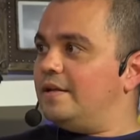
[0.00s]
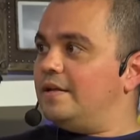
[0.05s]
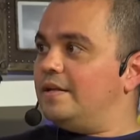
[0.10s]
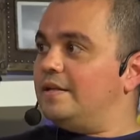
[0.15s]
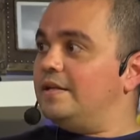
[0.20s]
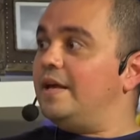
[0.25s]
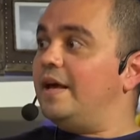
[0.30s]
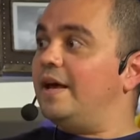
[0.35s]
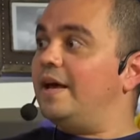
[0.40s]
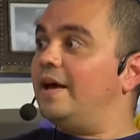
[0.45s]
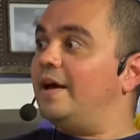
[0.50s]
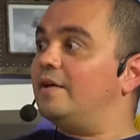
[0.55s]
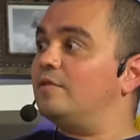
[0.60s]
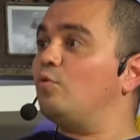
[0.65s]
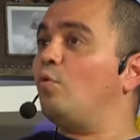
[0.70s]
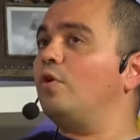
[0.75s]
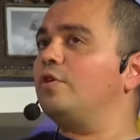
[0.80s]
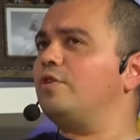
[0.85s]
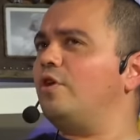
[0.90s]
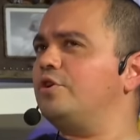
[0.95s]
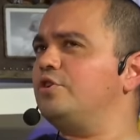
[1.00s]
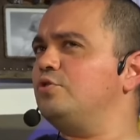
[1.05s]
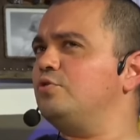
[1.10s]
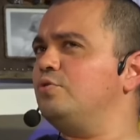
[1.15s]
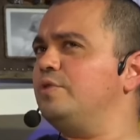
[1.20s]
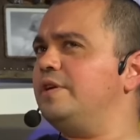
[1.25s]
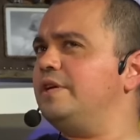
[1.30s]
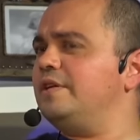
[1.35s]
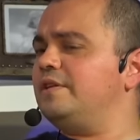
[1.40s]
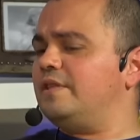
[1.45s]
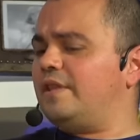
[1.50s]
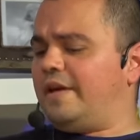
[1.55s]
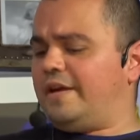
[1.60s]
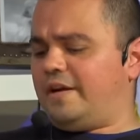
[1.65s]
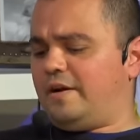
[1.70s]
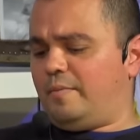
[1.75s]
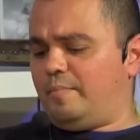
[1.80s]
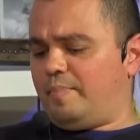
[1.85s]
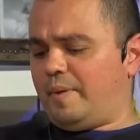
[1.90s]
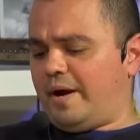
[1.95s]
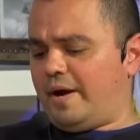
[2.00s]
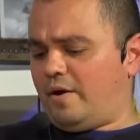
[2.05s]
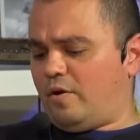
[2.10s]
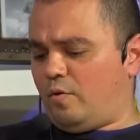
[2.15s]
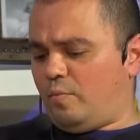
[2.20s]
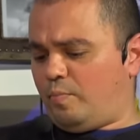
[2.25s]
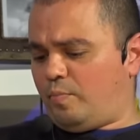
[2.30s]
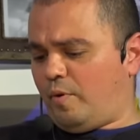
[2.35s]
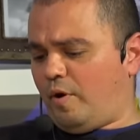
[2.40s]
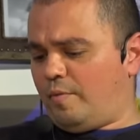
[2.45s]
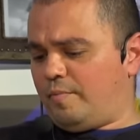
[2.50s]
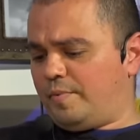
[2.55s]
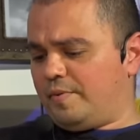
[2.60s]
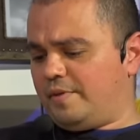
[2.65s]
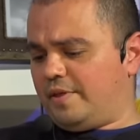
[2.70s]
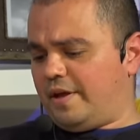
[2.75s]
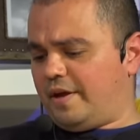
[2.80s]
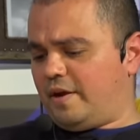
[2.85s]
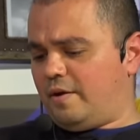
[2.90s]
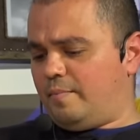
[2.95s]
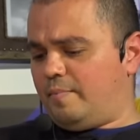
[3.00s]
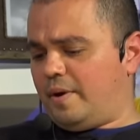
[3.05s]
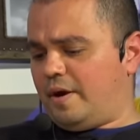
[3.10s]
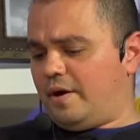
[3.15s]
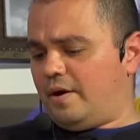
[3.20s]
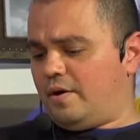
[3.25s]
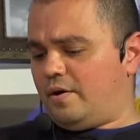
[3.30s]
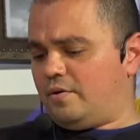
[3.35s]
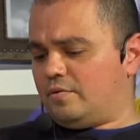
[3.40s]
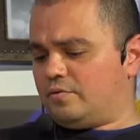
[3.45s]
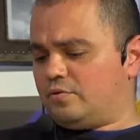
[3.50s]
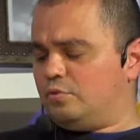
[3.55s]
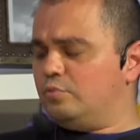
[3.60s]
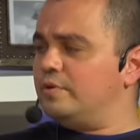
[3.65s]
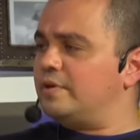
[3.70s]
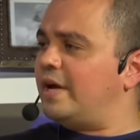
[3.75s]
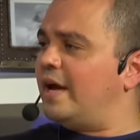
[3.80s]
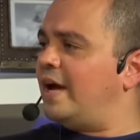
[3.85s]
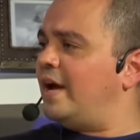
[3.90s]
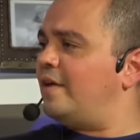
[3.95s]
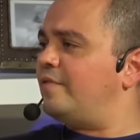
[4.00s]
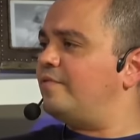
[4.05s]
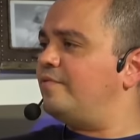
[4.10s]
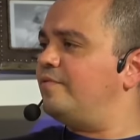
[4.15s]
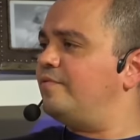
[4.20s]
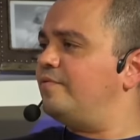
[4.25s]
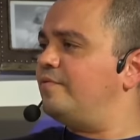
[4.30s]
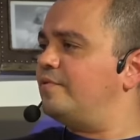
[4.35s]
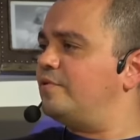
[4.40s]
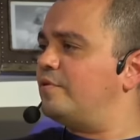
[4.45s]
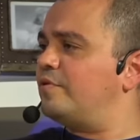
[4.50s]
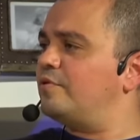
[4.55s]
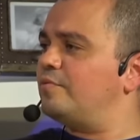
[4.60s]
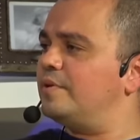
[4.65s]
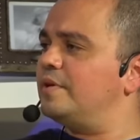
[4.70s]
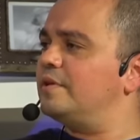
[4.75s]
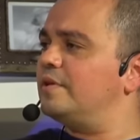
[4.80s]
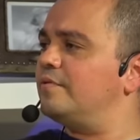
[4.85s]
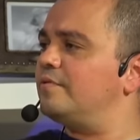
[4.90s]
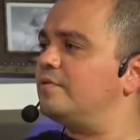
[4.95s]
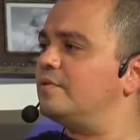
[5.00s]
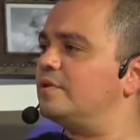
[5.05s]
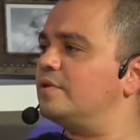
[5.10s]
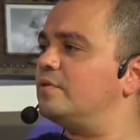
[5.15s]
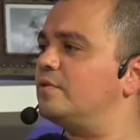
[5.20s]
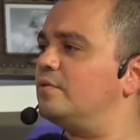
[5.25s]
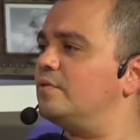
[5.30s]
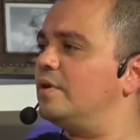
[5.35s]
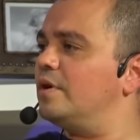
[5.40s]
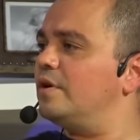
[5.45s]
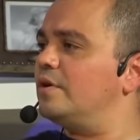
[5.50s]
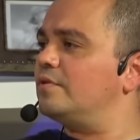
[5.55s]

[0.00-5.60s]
Yeah. Well, no, you eat like about probably like about two and a half to three different little.